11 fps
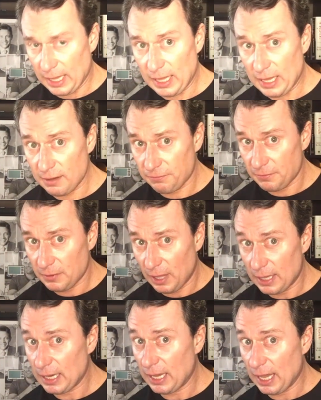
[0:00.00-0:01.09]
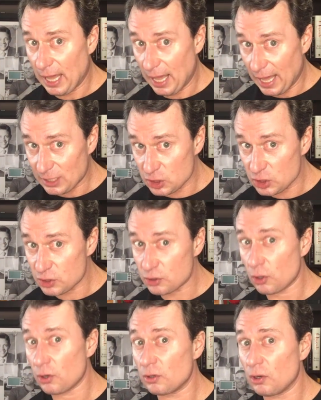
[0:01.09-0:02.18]
if an
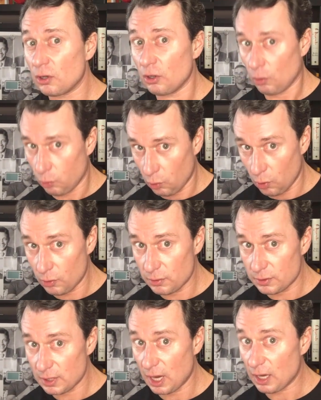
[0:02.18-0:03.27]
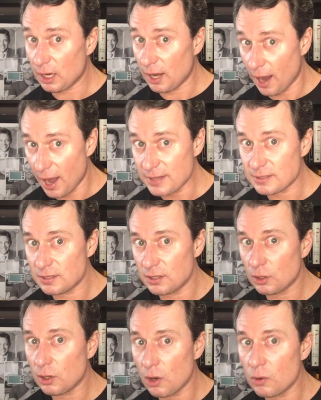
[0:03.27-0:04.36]
external wound, a cut,
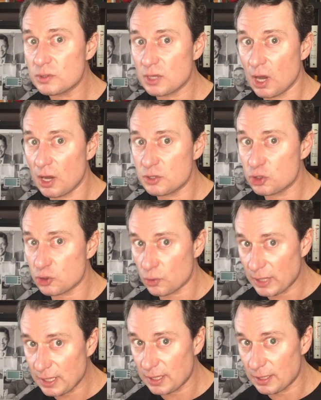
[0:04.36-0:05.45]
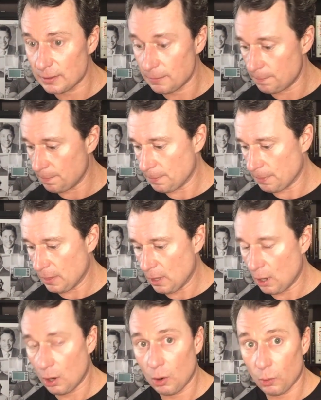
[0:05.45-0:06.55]
goes untreated,
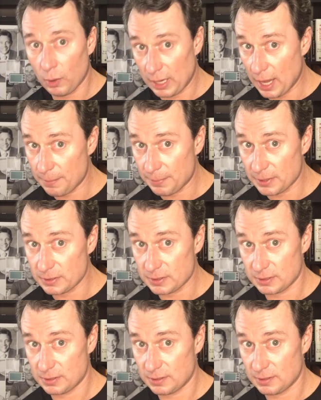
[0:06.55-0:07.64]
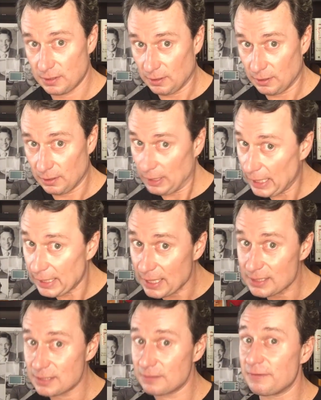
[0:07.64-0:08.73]
what happens? It
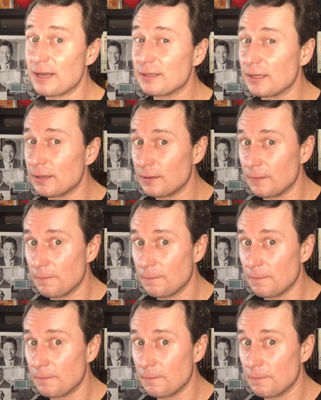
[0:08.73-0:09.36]
gets infected.